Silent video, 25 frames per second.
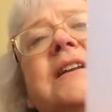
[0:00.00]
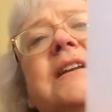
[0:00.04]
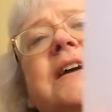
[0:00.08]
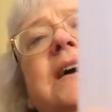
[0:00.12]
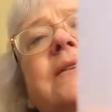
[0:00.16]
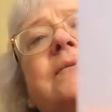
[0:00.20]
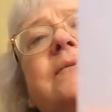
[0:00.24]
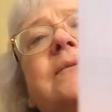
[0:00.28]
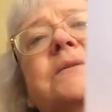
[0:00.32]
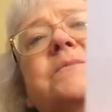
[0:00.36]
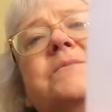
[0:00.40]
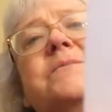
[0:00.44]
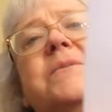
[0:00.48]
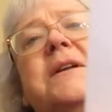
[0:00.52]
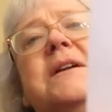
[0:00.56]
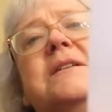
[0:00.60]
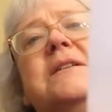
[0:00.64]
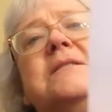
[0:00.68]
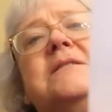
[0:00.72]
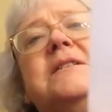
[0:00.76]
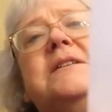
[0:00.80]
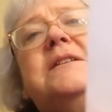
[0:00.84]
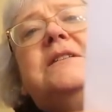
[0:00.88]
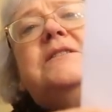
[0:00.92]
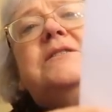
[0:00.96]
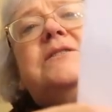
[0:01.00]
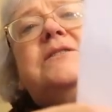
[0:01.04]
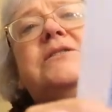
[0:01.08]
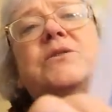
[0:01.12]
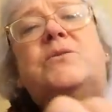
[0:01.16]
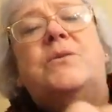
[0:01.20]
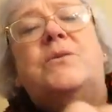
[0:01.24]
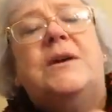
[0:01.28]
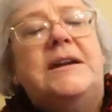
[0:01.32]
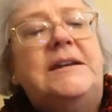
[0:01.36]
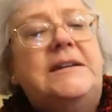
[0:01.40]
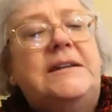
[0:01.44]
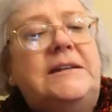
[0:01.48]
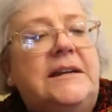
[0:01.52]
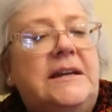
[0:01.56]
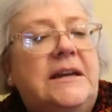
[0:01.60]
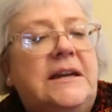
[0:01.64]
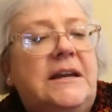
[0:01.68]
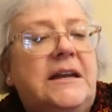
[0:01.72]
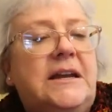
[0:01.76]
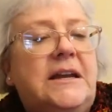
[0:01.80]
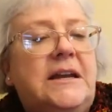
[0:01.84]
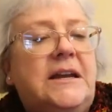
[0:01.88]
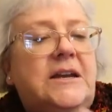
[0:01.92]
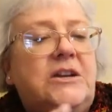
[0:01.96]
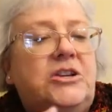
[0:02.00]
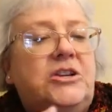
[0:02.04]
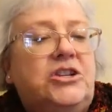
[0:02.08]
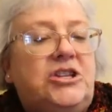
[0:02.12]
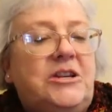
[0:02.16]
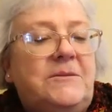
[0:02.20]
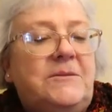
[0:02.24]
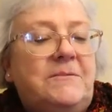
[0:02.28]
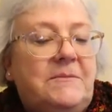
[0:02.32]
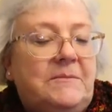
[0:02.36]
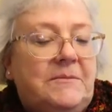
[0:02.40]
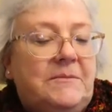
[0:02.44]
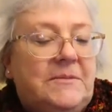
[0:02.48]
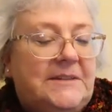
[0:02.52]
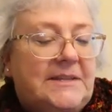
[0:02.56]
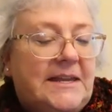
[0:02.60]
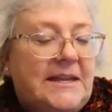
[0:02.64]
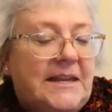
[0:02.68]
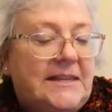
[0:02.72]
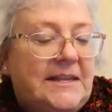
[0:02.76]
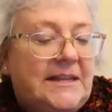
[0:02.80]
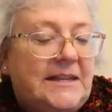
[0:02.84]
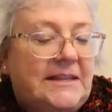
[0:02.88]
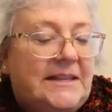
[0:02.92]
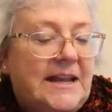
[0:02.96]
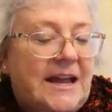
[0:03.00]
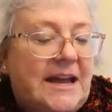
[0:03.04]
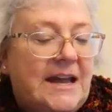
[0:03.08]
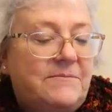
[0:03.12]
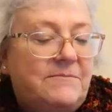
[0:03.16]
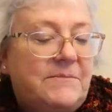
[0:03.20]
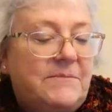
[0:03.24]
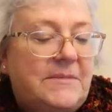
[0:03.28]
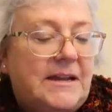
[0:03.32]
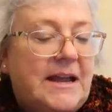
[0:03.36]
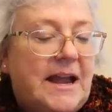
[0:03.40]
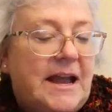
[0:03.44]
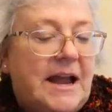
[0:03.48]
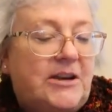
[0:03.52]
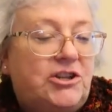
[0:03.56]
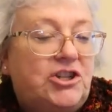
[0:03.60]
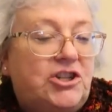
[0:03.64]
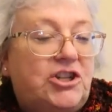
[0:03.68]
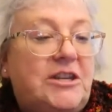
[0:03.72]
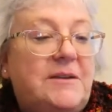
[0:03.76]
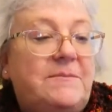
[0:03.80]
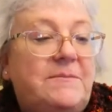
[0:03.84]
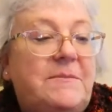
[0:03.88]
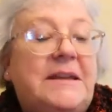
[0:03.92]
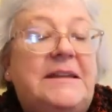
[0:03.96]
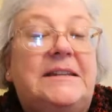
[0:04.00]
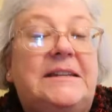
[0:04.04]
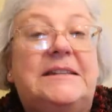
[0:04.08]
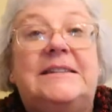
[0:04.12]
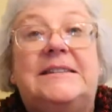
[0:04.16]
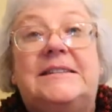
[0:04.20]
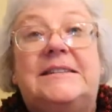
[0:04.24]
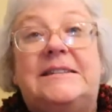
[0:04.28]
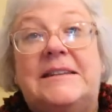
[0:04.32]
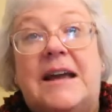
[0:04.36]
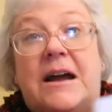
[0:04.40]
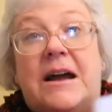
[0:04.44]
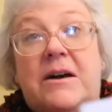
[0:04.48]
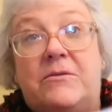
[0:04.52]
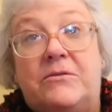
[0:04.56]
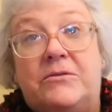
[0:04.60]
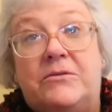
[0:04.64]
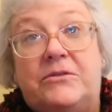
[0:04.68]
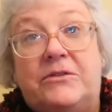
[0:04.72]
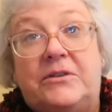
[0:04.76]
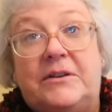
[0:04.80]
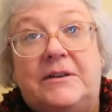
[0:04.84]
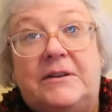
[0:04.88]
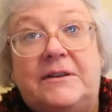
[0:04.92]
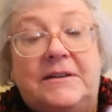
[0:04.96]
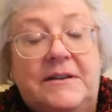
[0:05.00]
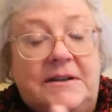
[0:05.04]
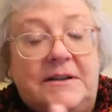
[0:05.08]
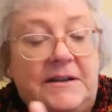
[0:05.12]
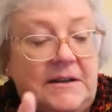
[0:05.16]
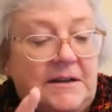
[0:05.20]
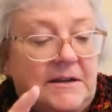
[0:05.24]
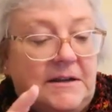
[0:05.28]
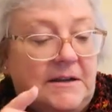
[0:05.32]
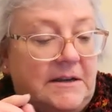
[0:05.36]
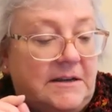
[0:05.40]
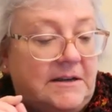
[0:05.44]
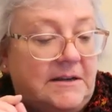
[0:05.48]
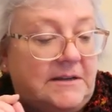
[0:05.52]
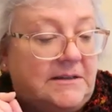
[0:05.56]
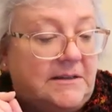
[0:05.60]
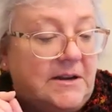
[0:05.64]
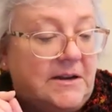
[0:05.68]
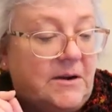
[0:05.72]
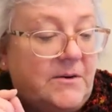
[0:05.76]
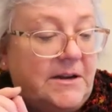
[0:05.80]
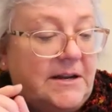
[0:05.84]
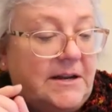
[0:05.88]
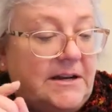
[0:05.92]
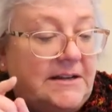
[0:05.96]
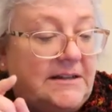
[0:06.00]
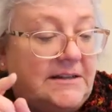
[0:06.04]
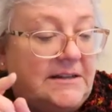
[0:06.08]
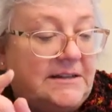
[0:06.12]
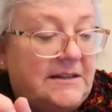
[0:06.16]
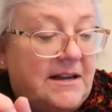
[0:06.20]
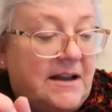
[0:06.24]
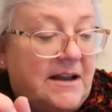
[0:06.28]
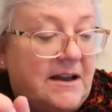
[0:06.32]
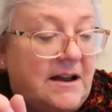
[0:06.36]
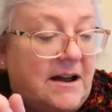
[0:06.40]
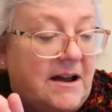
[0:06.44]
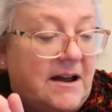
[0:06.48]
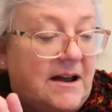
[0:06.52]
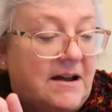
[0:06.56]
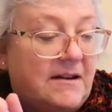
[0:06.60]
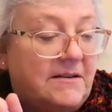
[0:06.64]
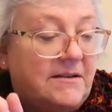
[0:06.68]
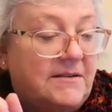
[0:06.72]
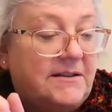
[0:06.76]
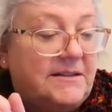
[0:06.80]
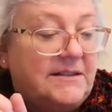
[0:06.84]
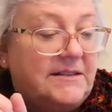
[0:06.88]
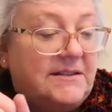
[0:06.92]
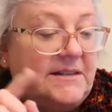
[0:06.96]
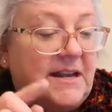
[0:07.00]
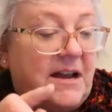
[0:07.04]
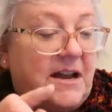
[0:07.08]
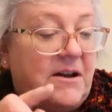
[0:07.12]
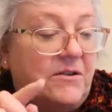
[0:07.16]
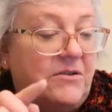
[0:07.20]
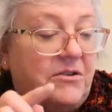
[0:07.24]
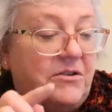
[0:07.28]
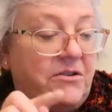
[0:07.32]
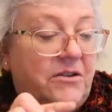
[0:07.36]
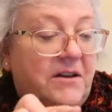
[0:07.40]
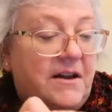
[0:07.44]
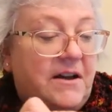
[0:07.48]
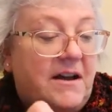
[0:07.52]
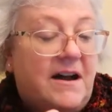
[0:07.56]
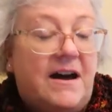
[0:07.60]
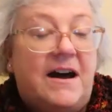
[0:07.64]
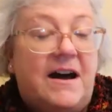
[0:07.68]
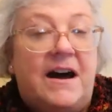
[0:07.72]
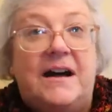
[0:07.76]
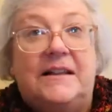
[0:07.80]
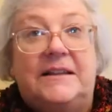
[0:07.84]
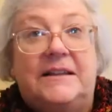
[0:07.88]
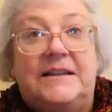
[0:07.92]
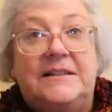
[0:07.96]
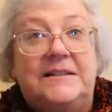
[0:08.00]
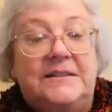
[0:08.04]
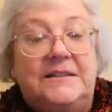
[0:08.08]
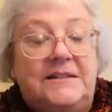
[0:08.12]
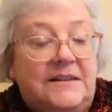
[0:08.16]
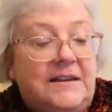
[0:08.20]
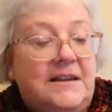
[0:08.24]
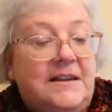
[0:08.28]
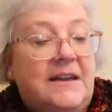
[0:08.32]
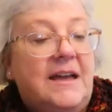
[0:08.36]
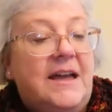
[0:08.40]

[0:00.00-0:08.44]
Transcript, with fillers: I was pronouncing Zoid, she said that that me actually means south. So it is uh, South Holland.